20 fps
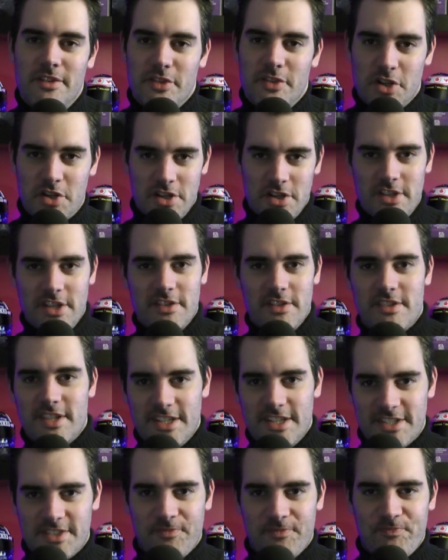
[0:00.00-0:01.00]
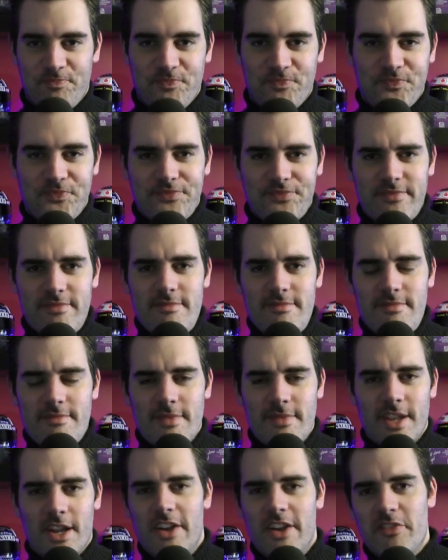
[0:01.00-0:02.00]
The good news is
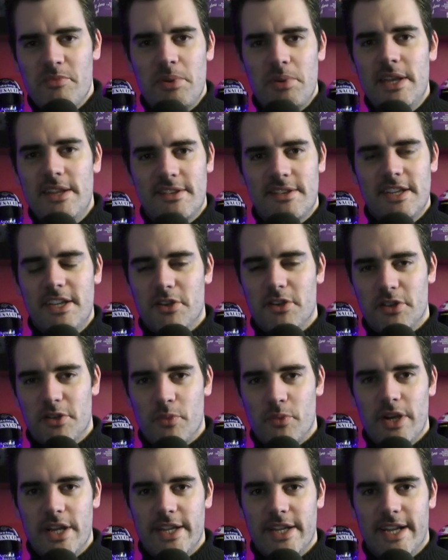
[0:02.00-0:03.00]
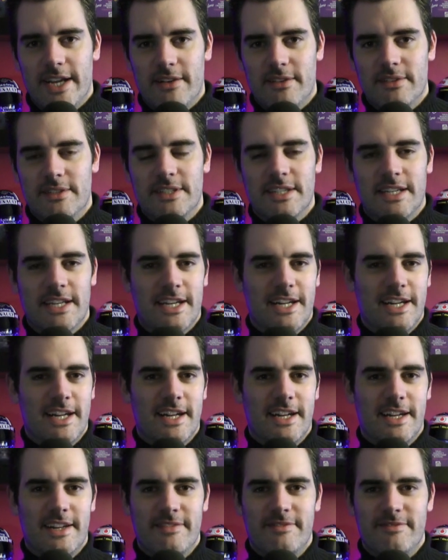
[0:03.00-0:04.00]
I have a PC on the way now,
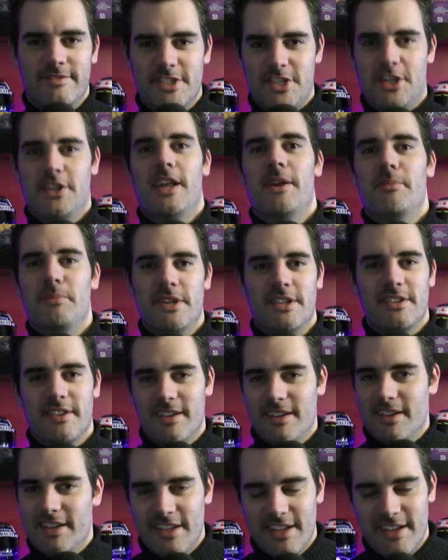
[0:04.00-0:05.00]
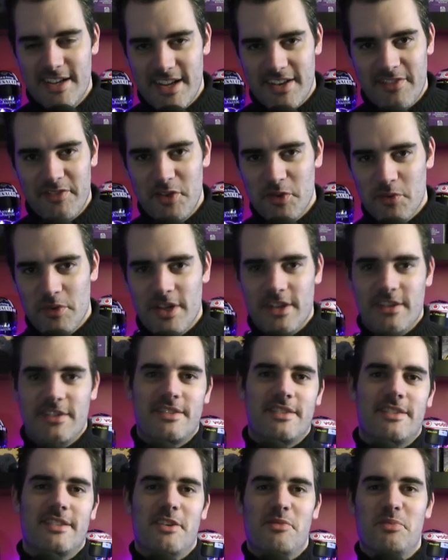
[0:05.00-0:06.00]
so that means in the next few
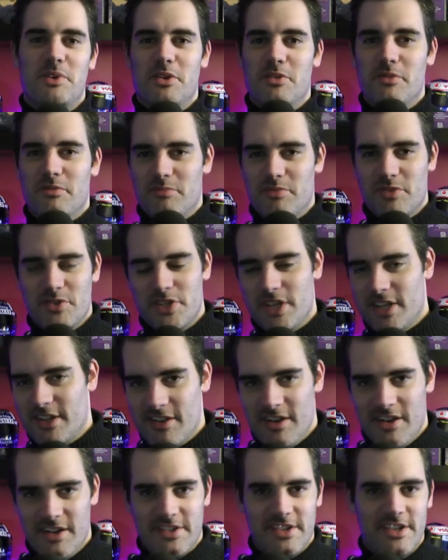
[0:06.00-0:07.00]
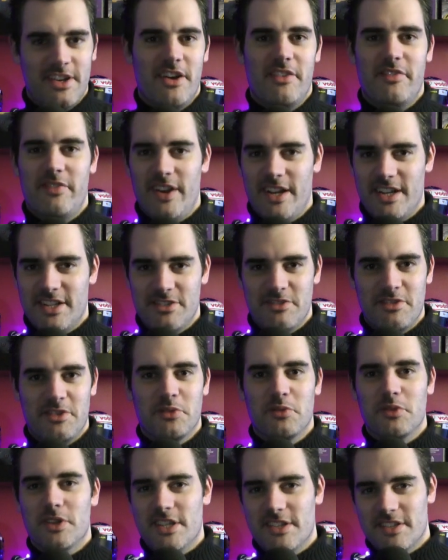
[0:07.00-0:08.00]
weeks I'll be on Project Cars and R Factor
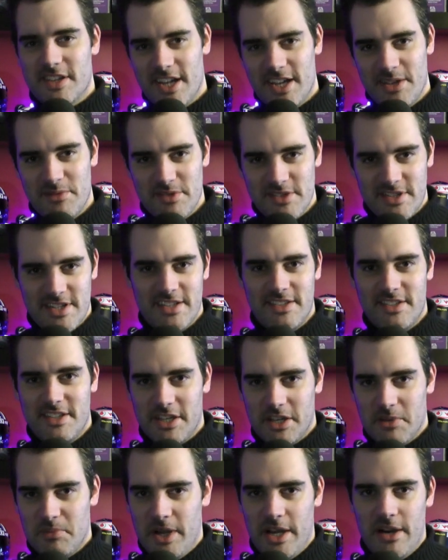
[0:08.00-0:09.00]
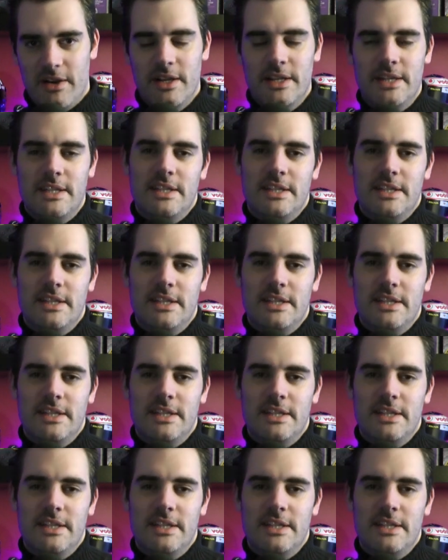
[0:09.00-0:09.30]
and all these games and testing them out.